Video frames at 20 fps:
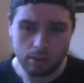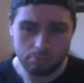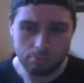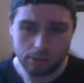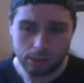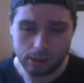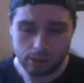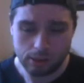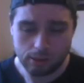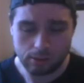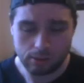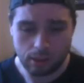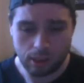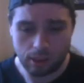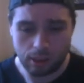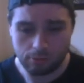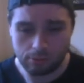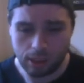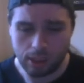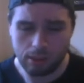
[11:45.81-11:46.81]
but I
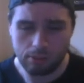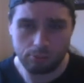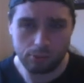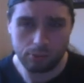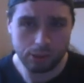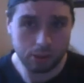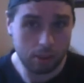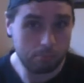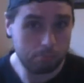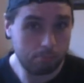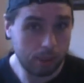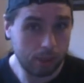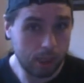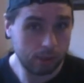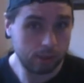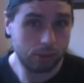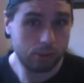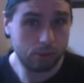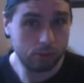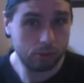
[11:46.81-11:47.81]
kind of wish I
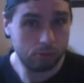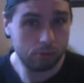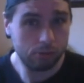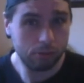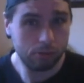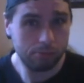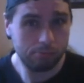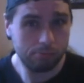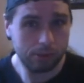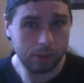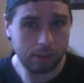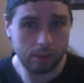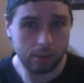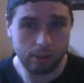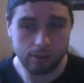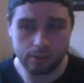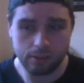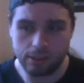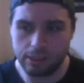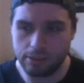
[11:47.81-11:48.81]
bought sooner
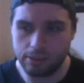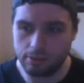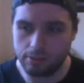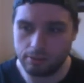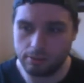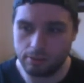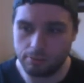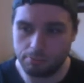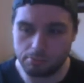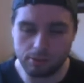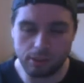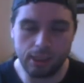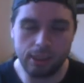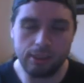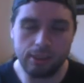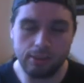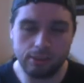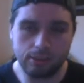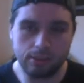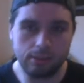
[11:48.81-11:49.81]
because the
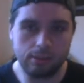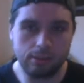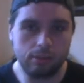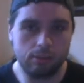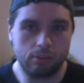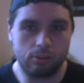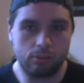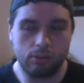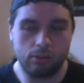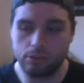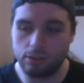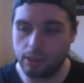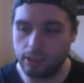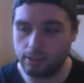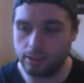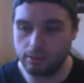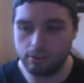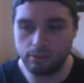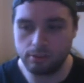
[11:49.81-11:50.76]
prices are like